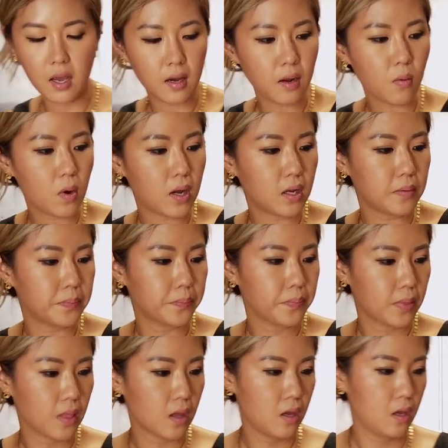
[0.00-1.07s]
kind of want
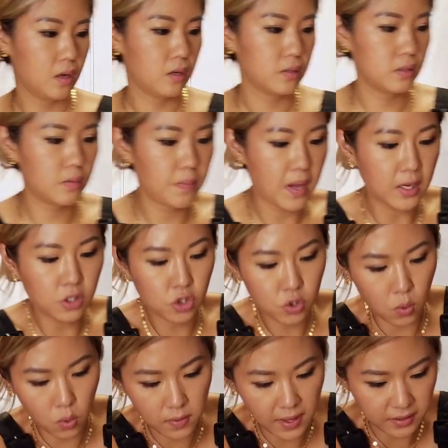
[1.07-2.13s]
to make
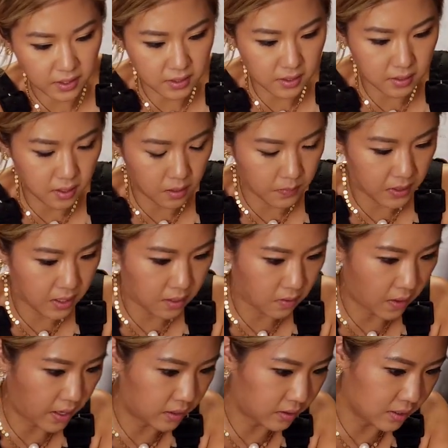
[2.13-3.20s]
sure that this is gonna be
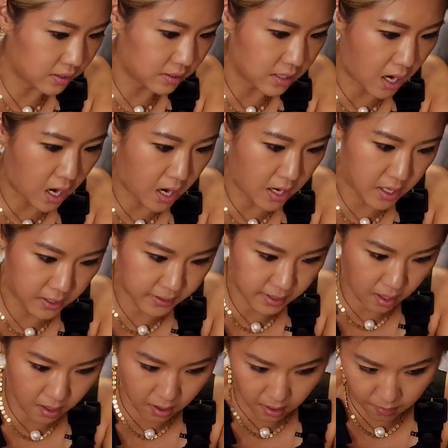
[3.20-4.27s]
like the size
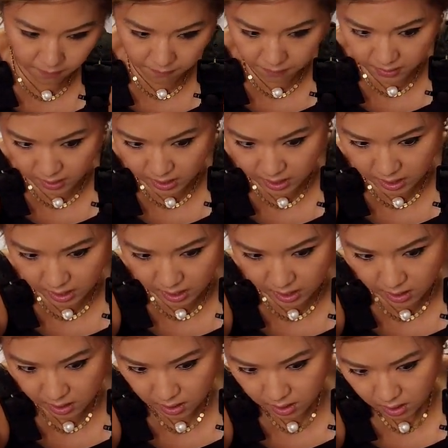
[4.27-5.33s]
of
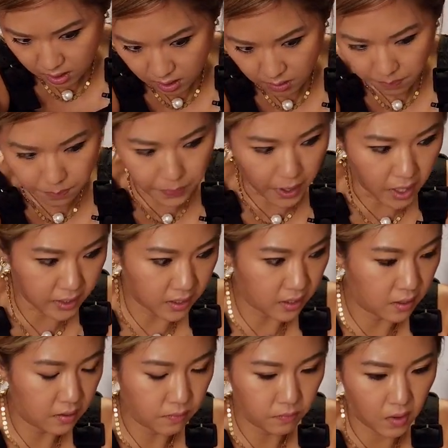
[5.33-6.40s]
the
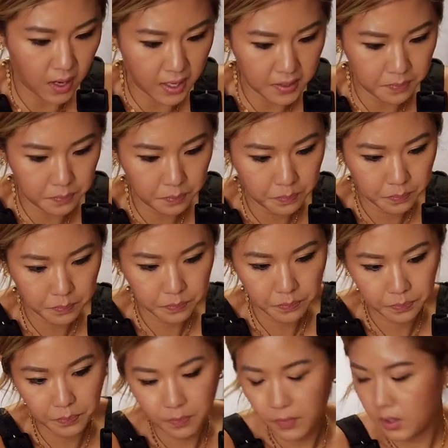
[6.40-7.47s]
bun, right?
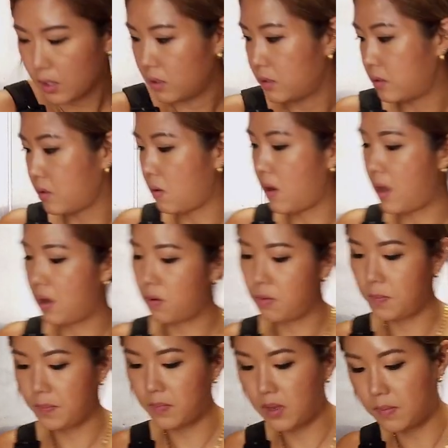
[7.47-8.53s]
So
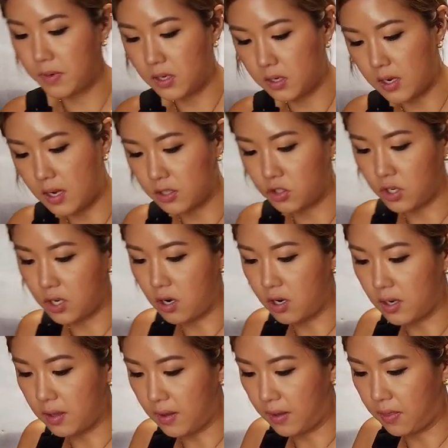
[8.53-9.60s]
how I'm gonna actually
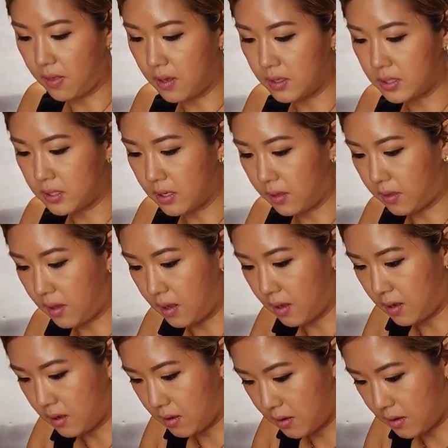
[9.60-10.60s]
cut it like this, I think.